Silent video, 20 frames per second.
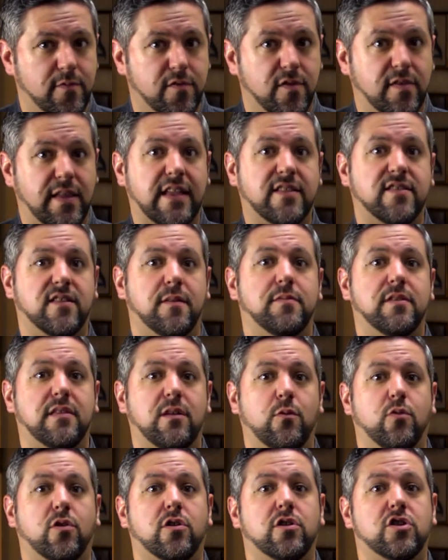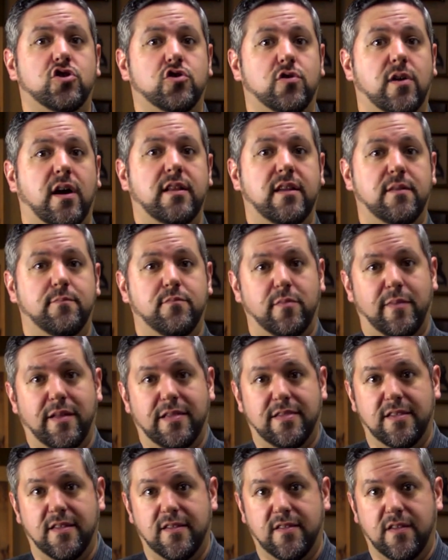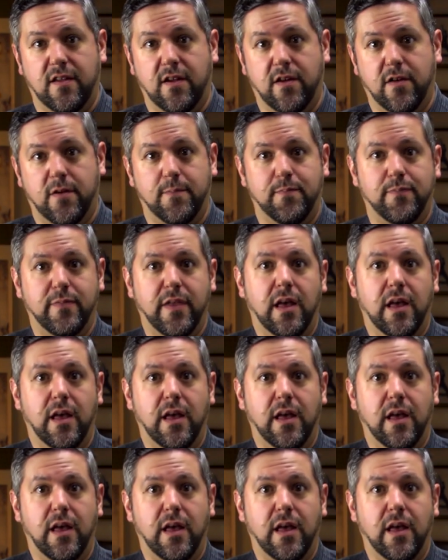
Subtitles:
So that's something that we're going to try to implement this year.